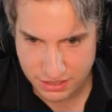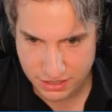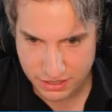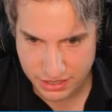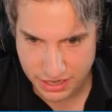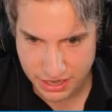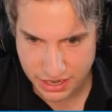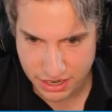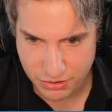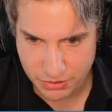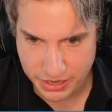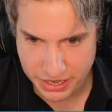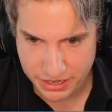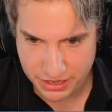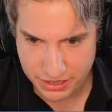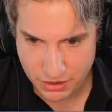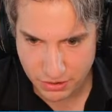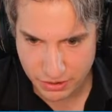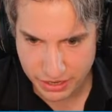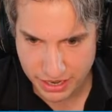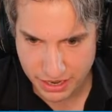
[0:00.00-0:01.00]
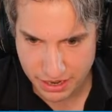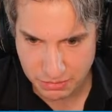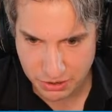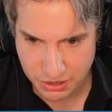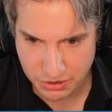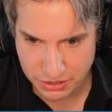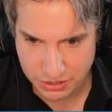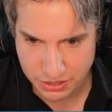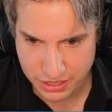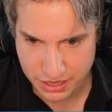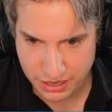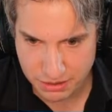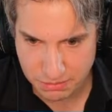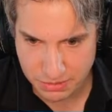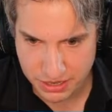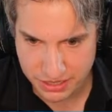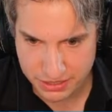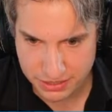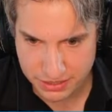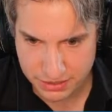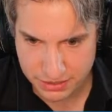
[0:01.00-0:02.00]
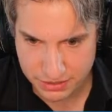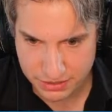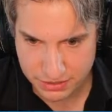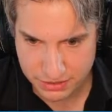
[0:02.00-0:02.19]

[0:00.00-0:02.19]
The area. Okay, I'm going to keep this.